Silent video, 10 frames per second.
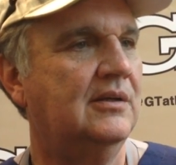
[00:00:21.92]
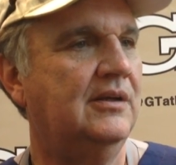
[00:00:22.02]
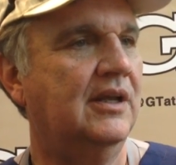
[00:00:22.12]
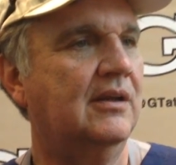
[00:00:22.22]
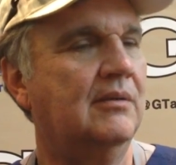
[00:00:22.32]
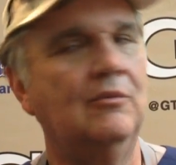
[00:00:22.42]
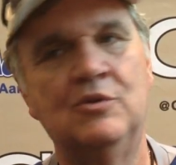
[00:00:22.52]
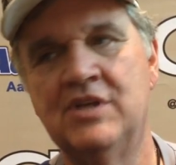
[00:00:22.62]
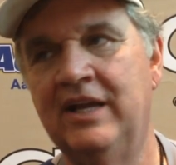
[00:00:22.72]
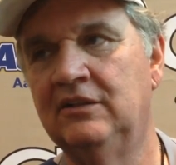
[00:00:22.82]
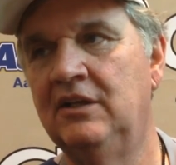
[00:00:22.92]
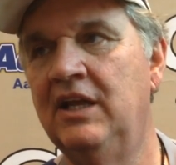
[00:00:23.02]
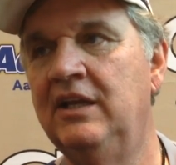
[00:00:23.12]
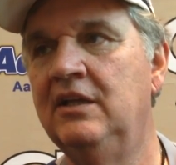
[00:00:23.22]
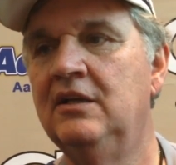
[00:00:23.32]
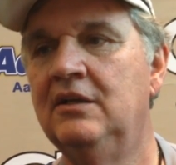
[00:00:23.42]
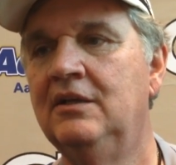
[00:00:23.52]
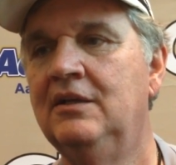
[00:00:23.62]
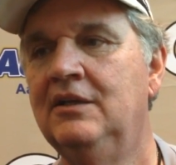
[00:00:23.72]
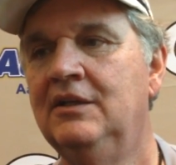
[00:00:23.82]
Nick was out today.
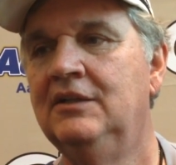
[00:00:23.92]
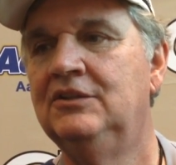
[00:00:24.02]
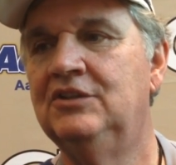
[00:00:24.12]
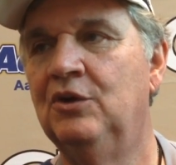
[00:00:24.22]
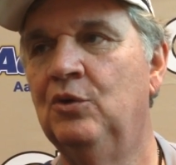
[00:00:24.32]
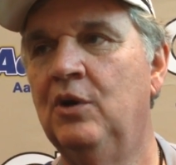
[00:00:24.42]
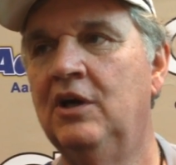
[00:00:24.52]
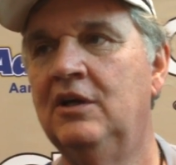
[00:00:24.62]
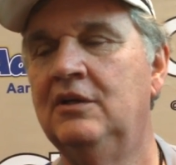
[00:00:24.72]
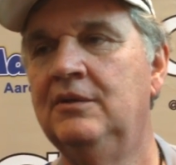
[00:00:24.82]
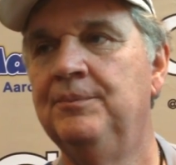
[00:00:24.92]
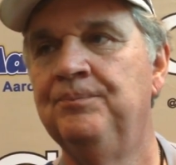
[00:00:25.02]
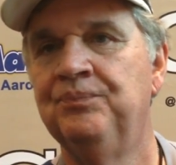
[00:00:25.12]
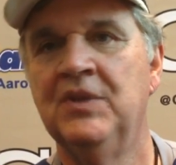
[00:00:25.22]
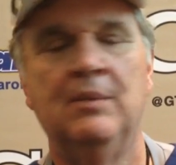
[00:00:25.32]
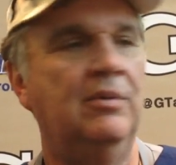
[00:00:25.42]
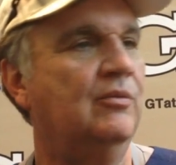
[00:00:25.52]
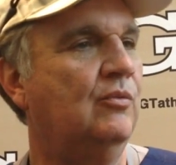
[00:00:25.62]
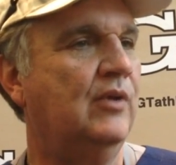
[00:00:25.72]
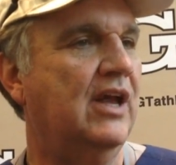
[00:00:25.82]
But
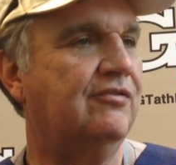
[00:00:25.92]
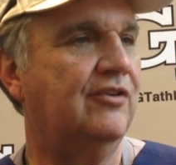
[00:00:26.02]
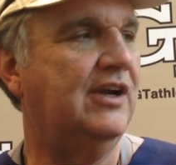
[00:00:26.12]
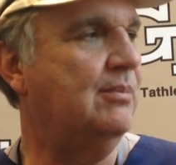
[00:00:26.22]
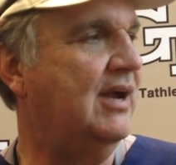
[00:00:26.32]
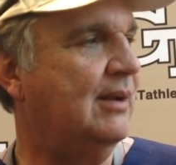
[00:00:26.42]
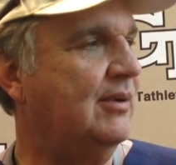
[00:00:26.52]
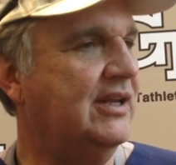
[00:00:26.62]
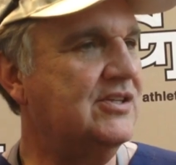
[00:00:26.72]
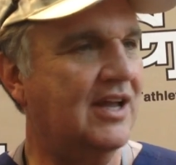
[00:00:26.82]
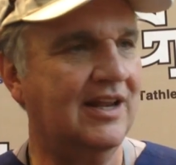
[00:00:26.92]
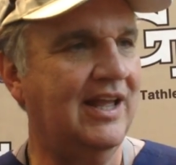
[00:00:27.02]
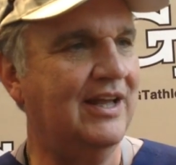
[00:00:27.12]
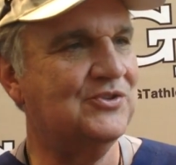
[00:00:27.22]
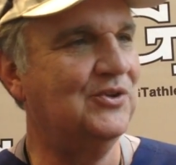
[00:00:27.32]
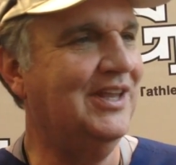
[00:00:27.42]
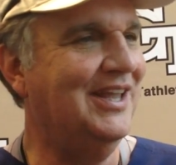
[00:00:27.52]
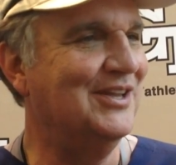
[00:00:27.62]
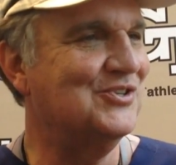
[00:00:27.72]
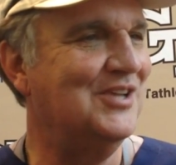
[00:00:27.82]
we got Freddie back, but he's got a cast so he
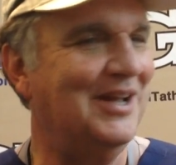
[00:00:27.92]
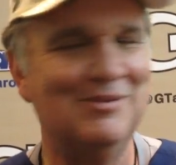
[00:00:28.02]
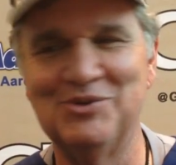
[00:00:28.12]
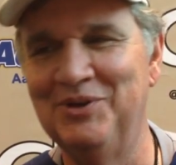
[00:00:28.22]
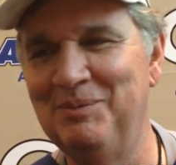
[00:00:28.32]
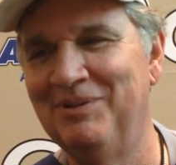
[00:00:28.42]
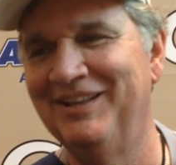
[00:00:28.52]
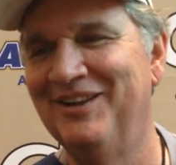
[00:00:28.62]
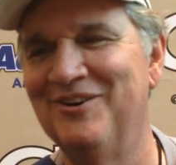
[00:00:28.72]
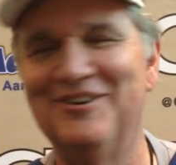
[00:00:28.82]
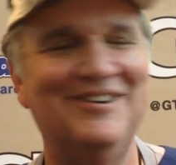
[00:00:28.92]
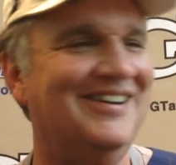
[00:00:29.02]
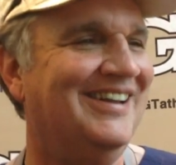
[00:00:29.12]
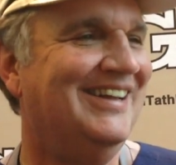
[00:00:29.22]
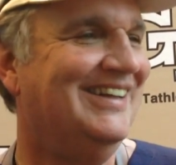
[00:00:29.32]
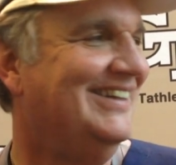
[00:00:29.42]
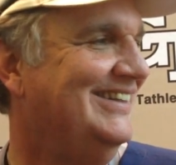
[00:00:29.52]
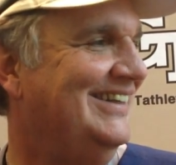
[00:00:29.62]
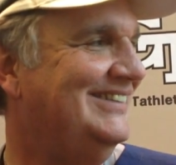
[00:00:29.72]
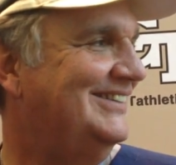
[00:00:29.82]
can't snap, so he played guard.
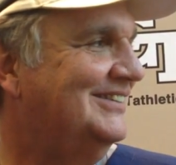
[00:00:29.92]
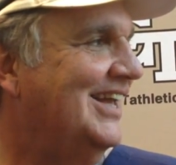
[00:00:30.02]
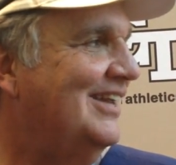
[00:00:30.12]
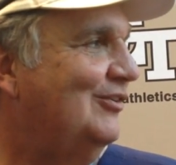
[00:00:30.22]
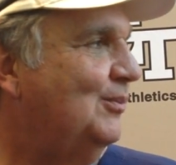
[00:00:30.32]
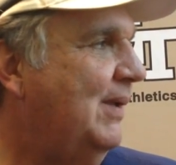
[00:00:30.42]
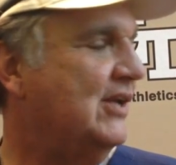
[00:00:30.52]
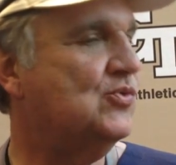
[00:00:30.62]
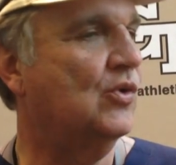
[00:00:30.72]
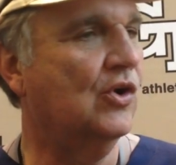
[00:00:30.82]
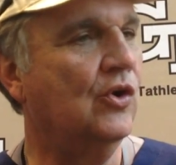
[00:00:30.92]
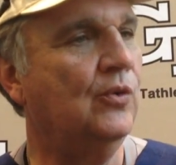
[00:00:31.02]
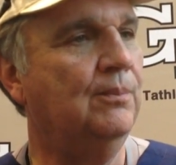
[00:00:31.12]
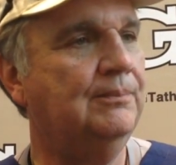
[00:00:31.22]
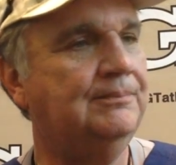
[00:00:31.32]
It's just kind of a patchwork group.